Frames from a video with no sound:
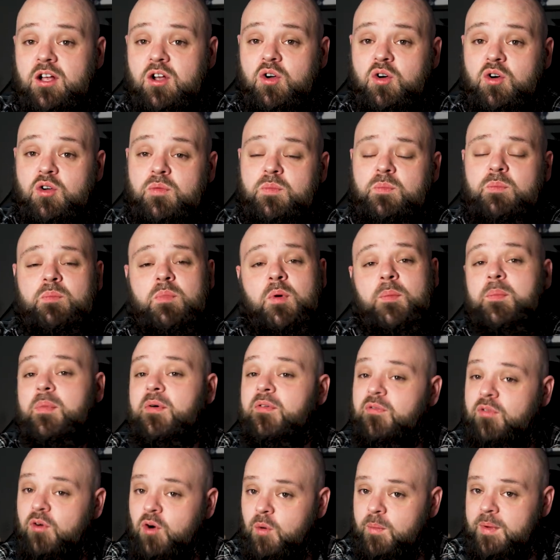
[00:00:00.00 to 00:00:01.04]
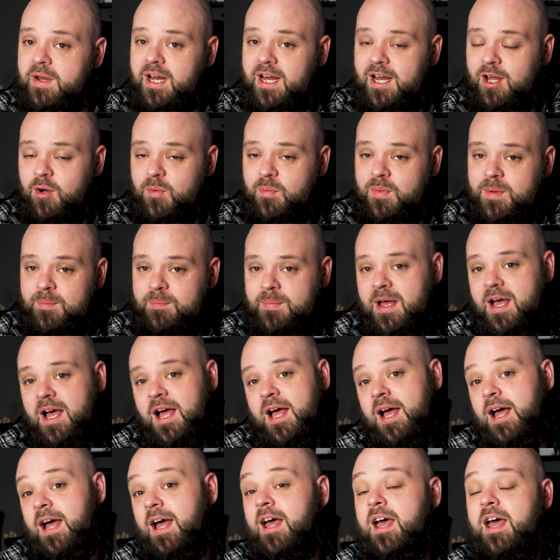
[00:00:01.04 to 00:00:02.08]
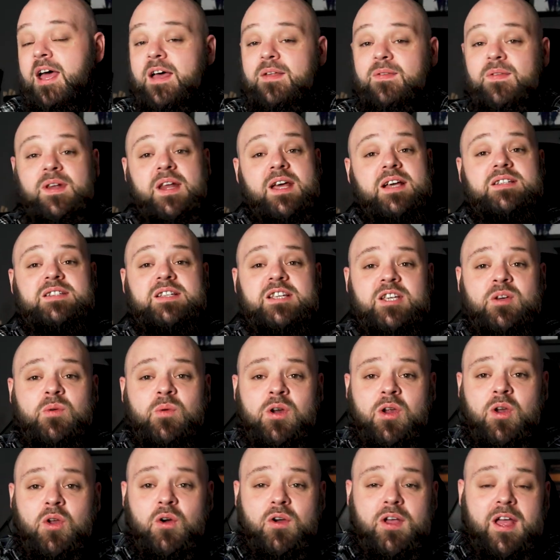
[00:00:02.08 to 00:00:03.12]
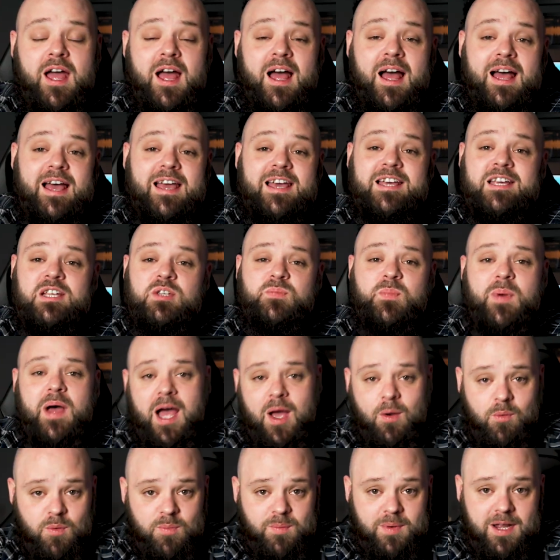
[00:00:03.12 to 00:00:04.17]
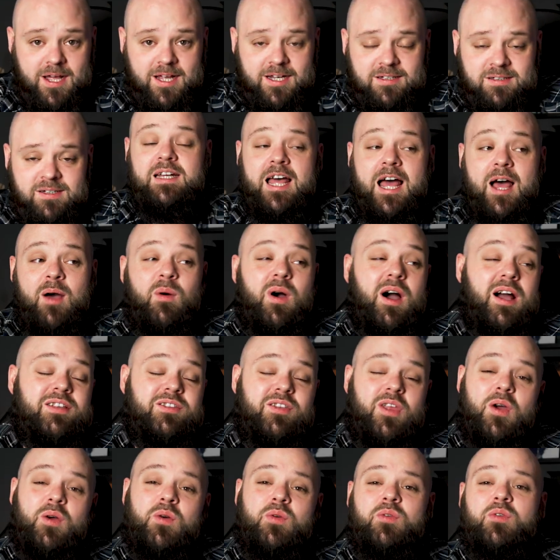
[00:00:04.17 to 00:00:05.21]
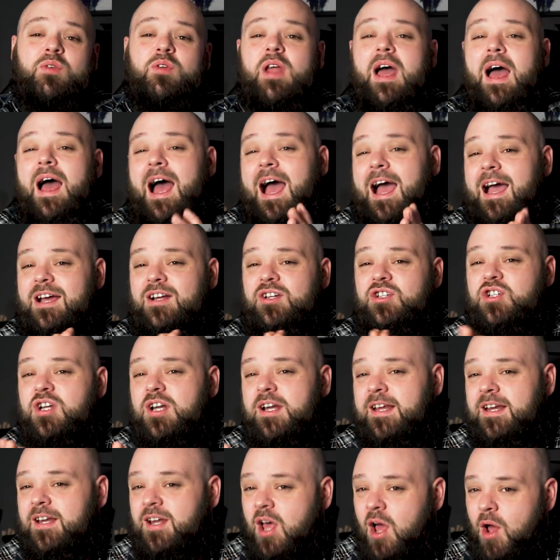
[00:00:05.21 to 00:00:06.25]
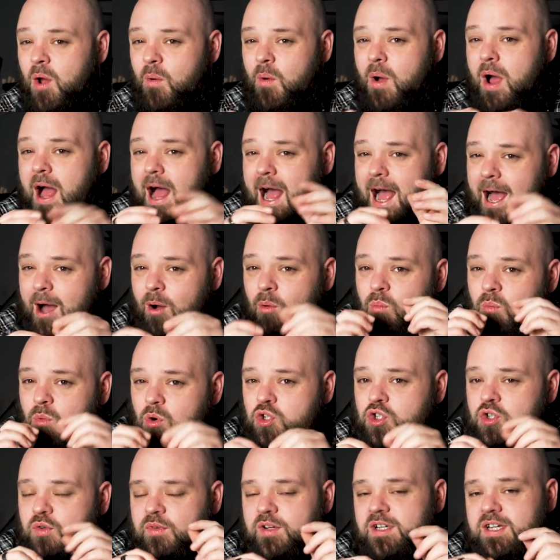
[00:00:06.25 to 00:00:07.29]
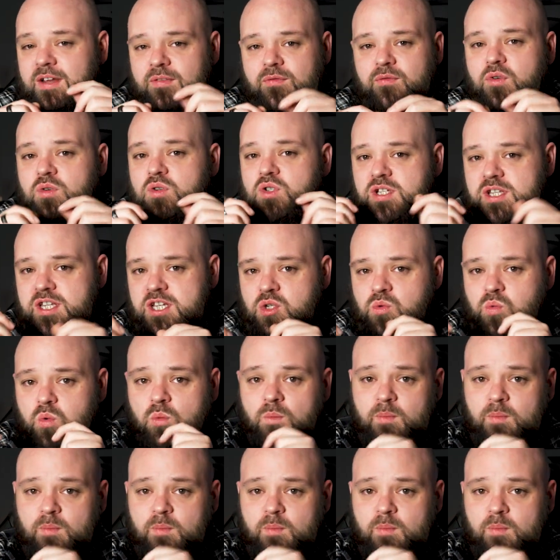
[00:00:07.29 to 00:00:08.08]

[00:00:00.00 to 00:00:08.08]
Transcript: good, but performing a little bit better, the next thing you want to look at is power plan. Now, I don't actually know how much of a difference this will